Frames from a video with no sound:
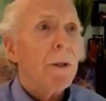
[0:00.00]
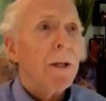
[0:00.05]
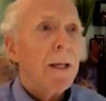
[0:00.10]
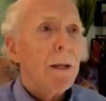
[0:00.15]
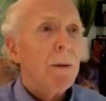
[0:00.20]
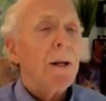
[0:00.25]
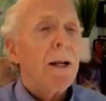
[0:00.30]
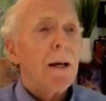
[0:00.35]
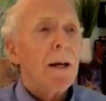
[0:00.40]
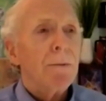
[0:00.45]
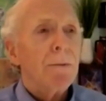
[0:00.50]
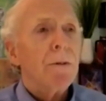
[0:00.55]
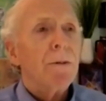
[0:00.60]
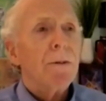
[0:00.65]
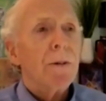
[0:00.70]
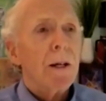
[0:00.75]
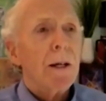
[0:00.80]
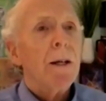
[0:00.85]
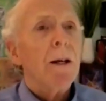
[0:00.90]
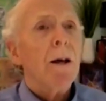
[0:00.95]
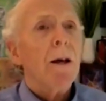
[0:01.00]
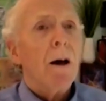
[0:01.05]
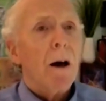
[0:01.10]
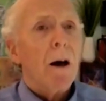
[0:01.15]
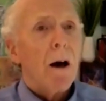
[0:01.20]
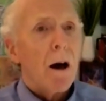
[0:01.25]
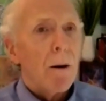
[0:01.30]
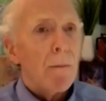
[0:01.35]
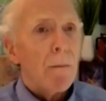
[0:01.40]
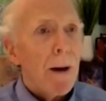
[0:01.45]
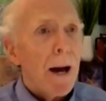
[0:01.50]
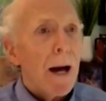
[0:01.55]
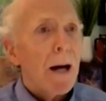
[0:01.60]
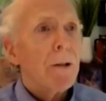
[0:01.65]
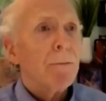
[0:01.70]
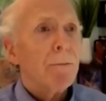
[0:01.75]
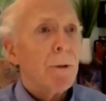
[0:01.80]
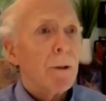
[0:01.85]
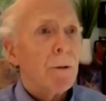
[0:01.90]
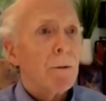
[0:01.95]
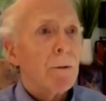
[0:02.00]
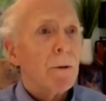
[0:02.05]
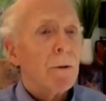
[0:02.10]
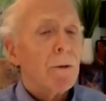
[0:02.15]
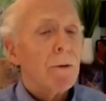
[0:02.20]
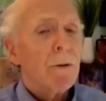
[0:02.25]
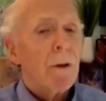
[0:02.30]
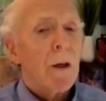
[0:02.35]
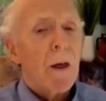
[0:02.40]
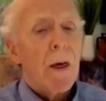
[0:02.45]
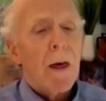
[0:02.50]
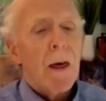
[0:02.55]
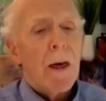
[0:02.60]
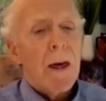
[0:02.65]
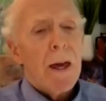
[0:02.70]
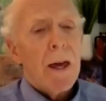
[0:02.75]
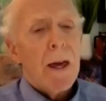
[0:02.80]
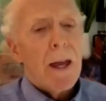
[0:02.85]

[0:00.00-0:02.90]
to see what he would have to say about minerals.